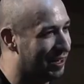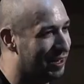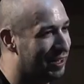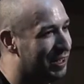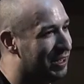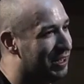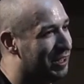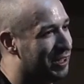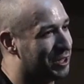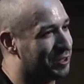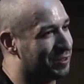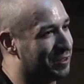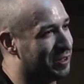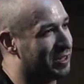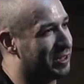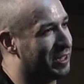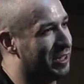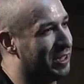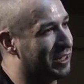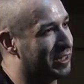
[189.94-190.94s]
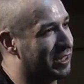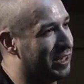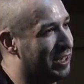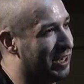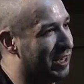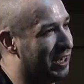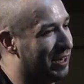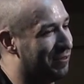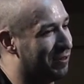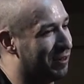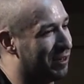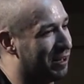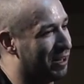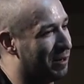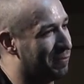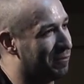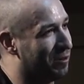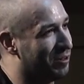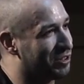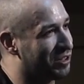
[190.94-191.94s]
I just want to thank uh, everyone at
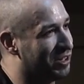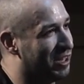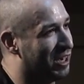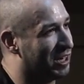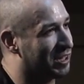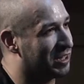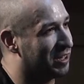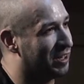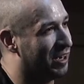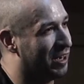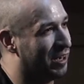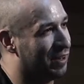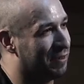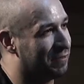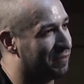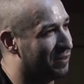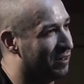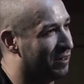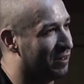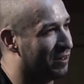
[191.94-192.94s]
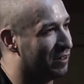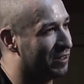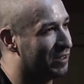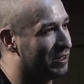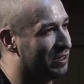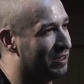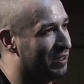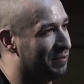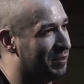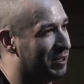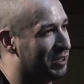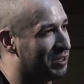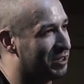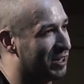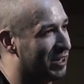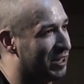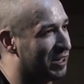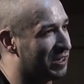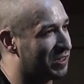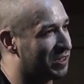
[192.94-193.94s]
Operation Octagon for giving me a
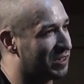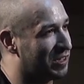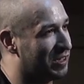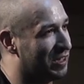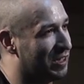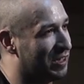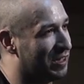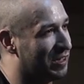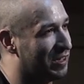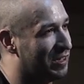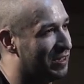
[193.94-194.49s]
chance to